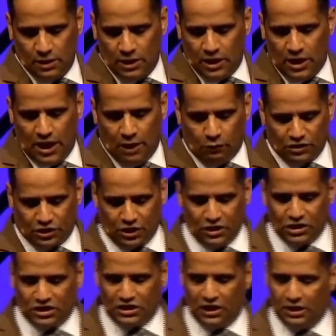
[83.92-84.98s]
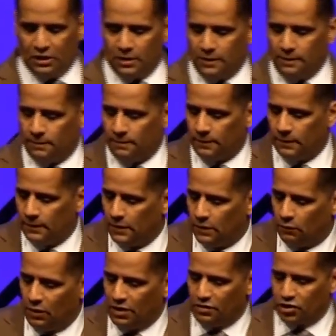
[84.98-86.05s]
it was considered
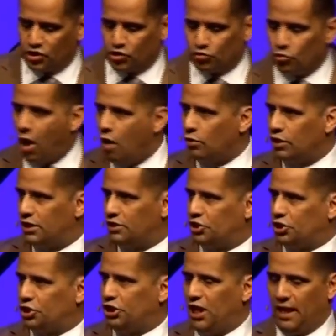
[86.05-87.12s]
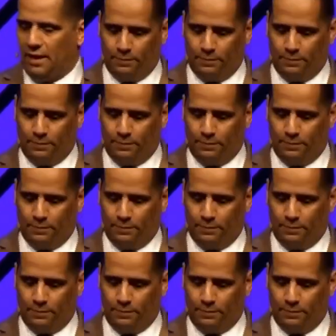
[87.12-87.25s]
one of the strongest ships